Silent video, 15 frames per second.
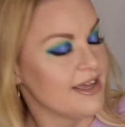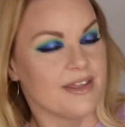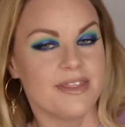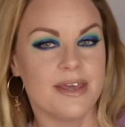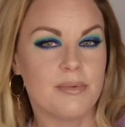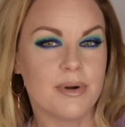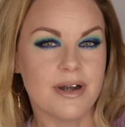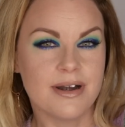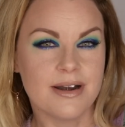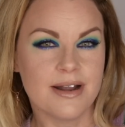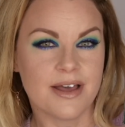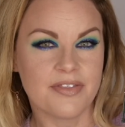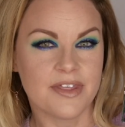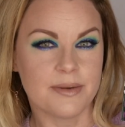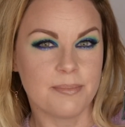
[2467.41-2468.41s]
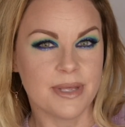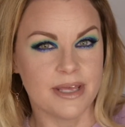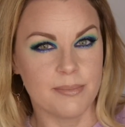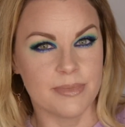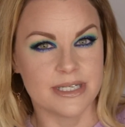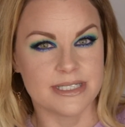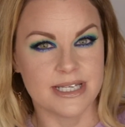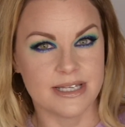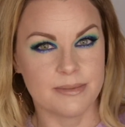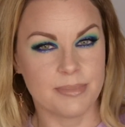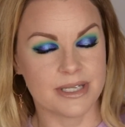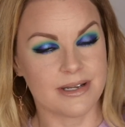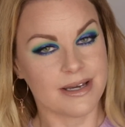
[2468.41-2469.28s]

they were not that pigmented, but